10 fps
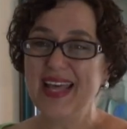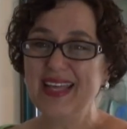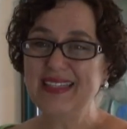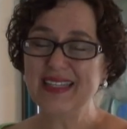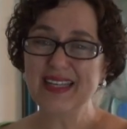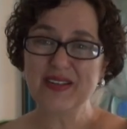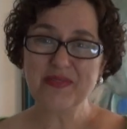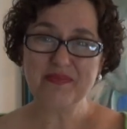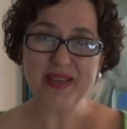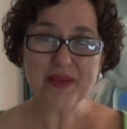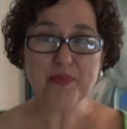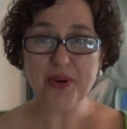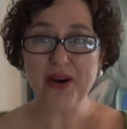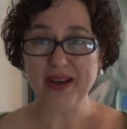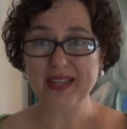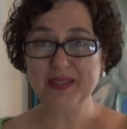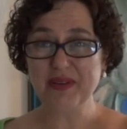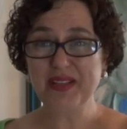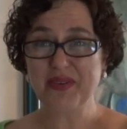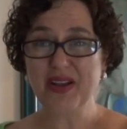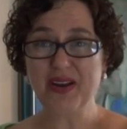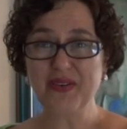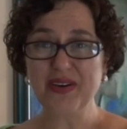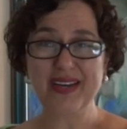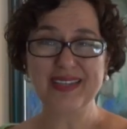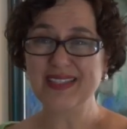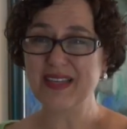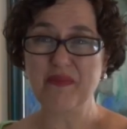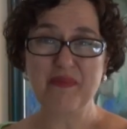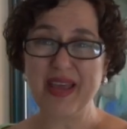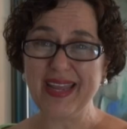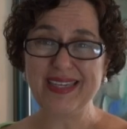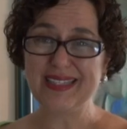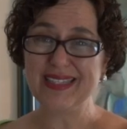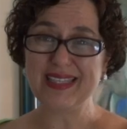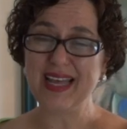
It's a big book. It's about 300 and some pages.